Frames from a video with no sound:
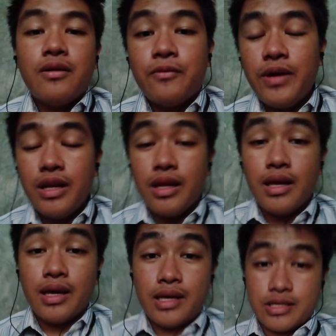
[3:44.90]

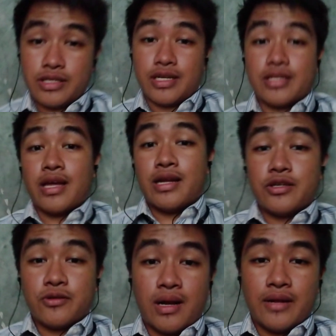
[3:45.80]
reading is just a
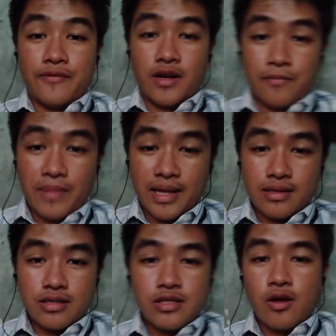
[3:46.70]
natural
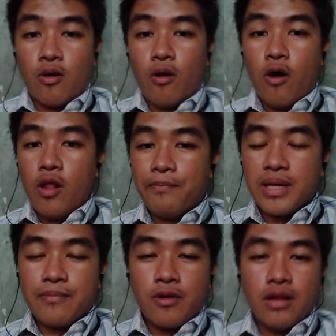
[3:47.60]
development. So, all
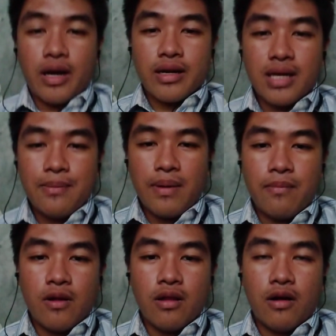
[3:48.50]
people are
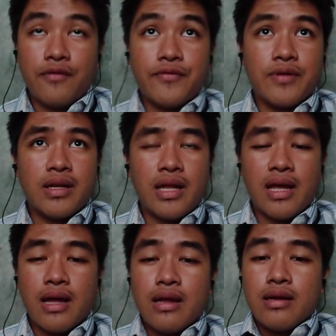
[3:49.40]
capable of
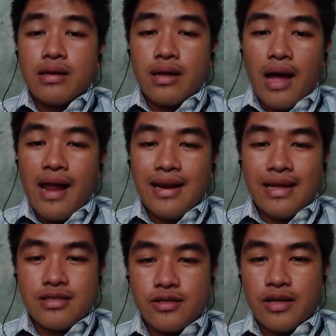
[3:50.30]
reading
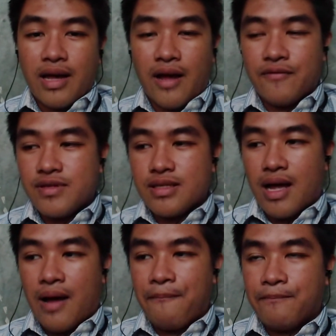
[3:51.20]
unless you have
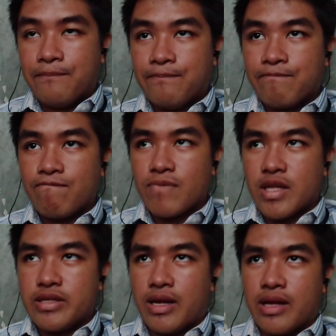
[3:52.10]

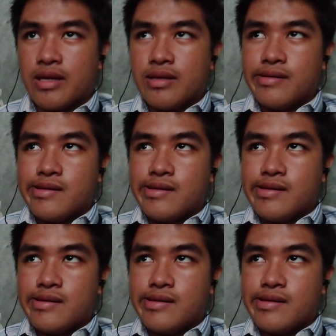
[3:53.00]
sorry,